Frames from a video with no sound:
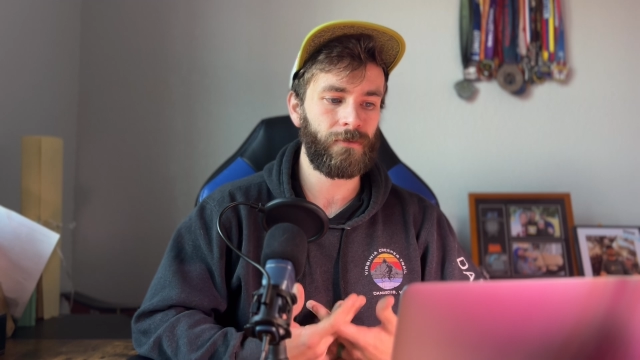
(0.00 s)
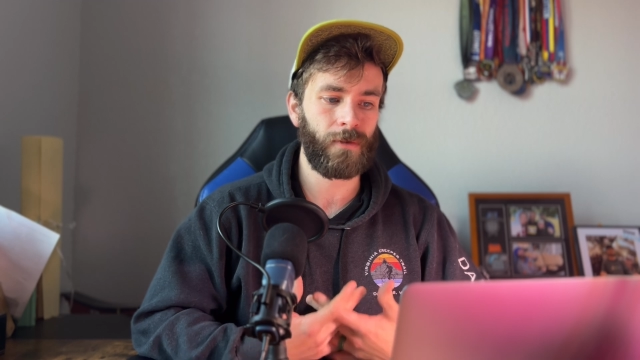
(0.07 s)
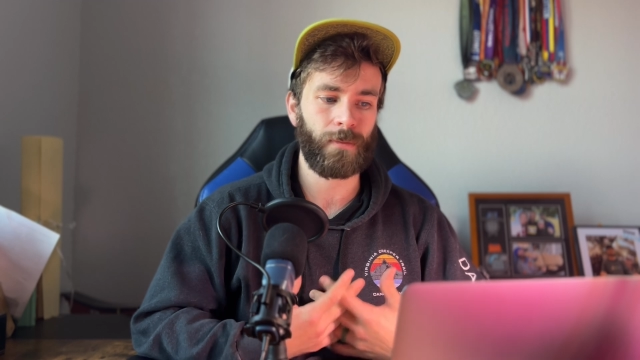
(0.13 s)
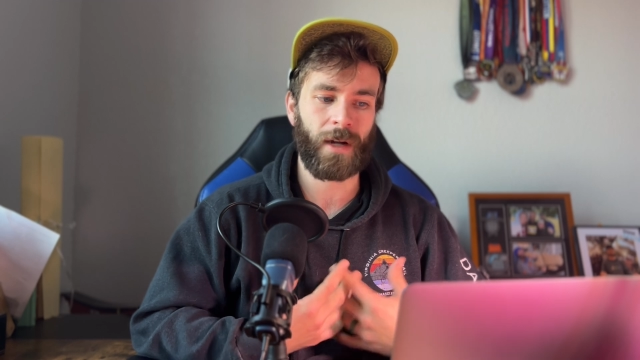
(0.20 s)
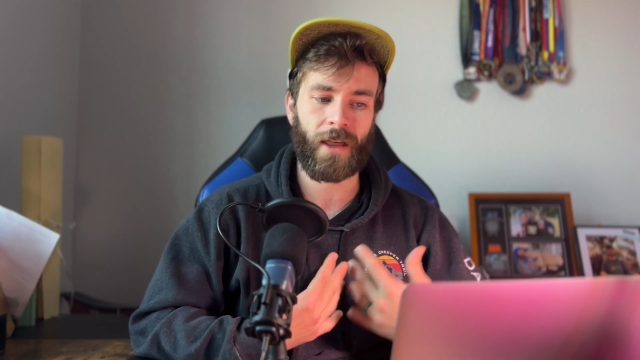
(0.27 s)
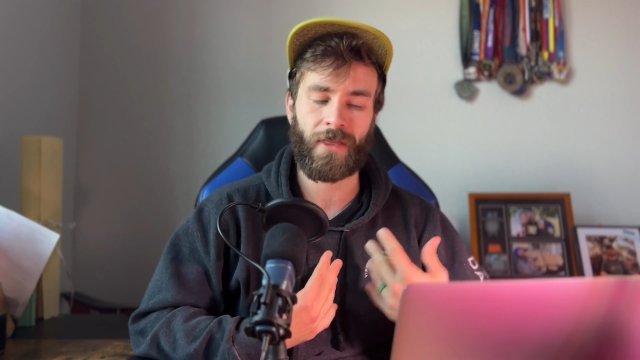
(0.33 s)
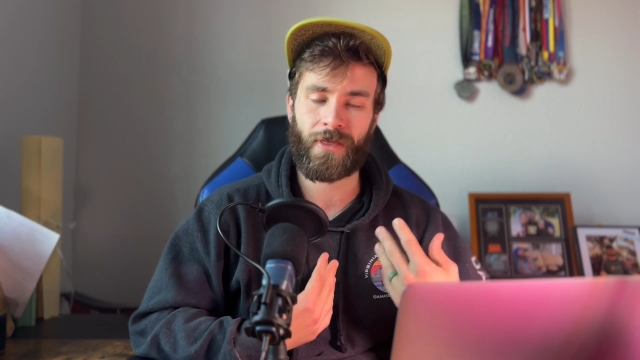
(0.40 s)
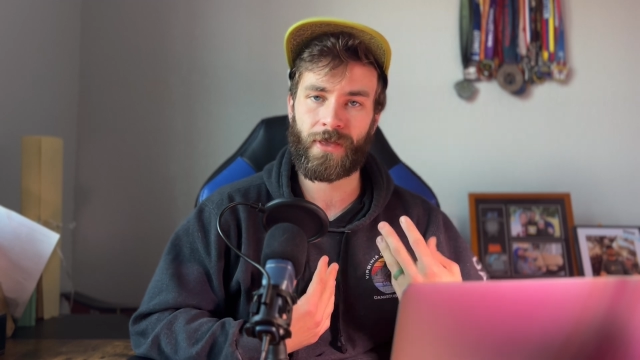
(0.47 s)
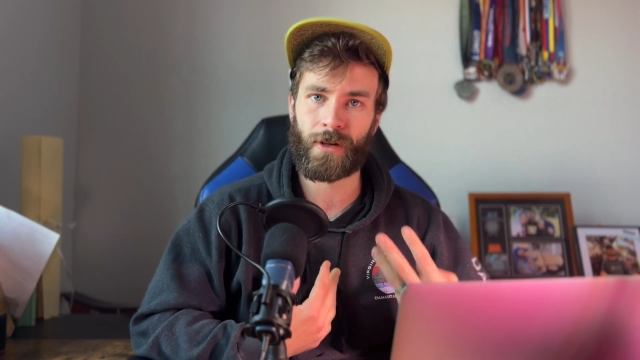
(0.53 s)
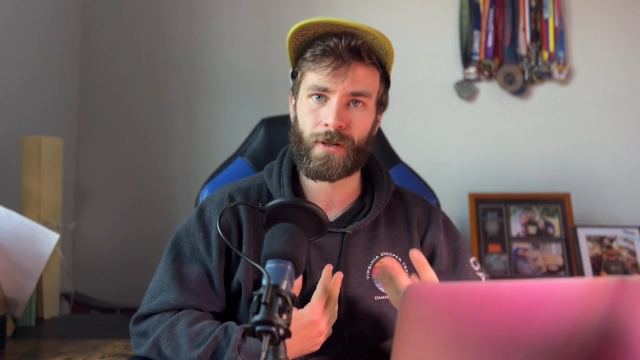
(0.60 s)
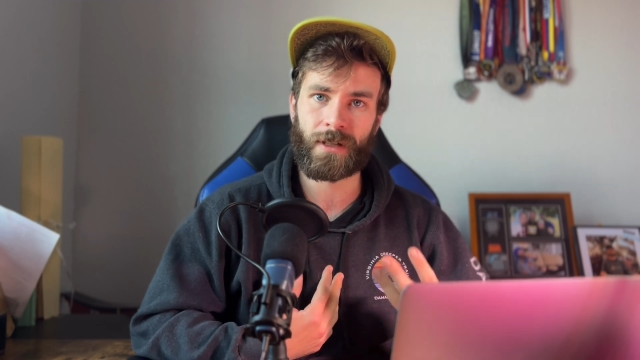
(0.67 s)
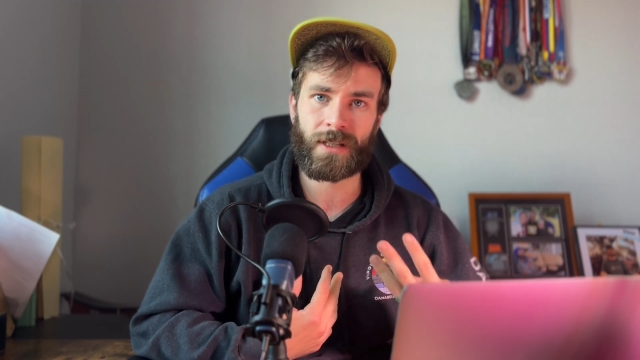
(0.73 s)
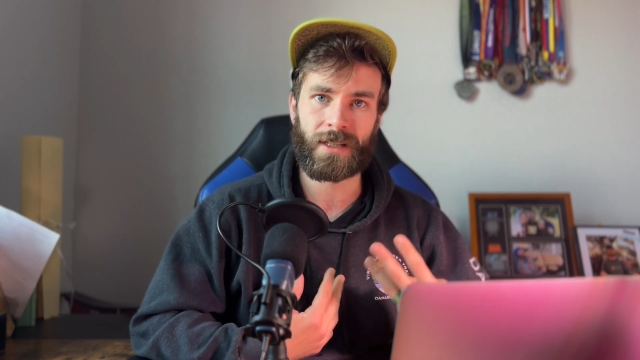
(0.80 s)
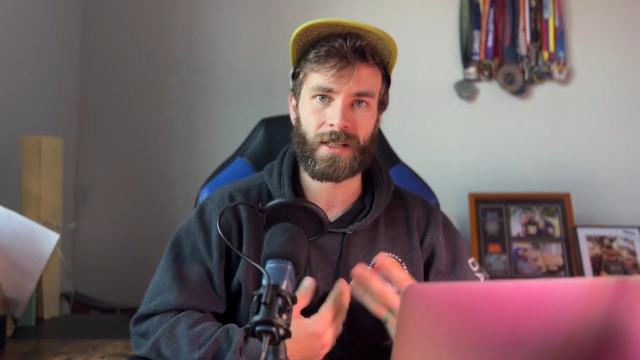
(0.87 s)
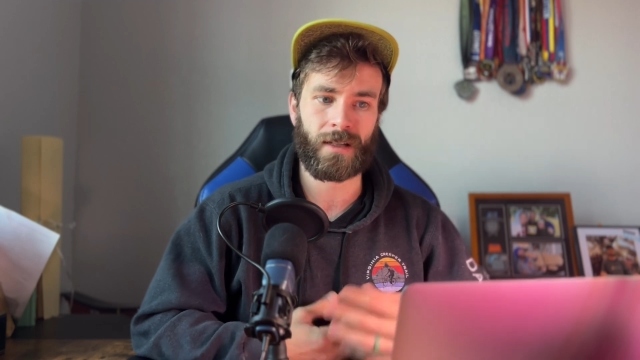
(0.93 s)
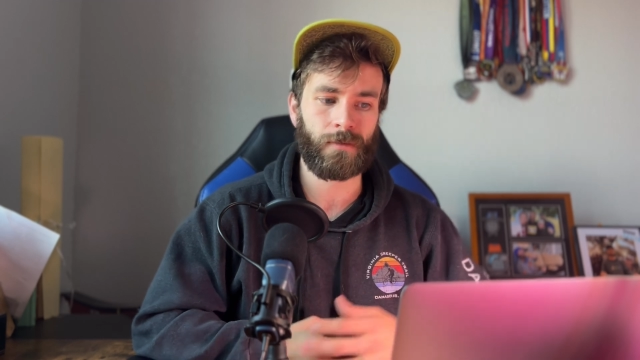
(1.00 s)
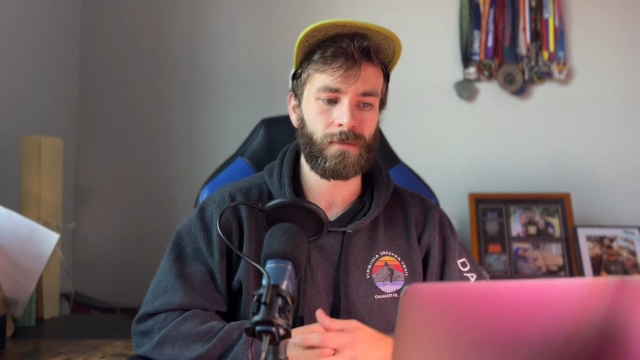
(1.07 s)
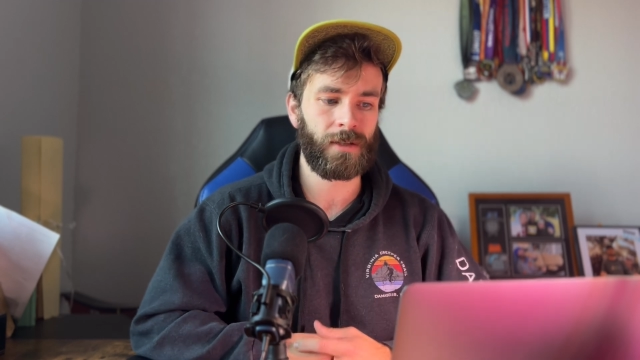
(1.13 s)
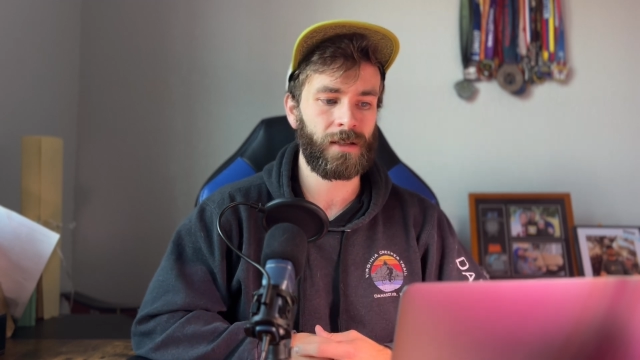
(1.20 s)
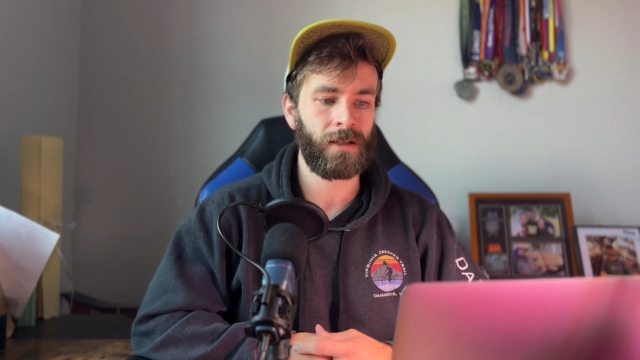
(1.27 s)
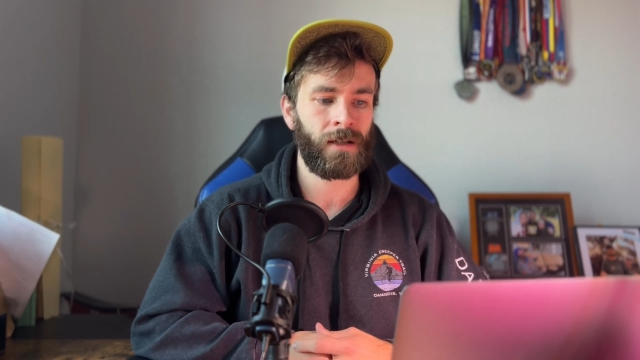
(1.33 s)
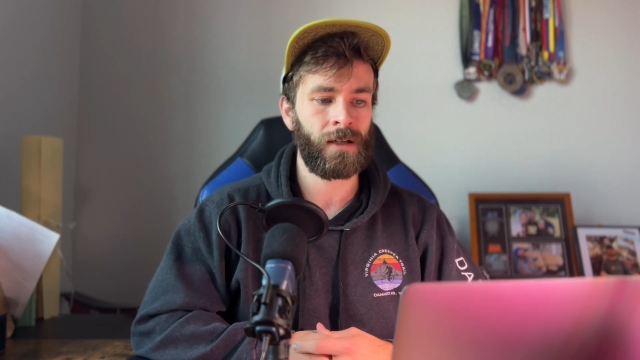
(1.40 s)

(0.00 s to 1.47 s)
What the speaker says: for my third attempt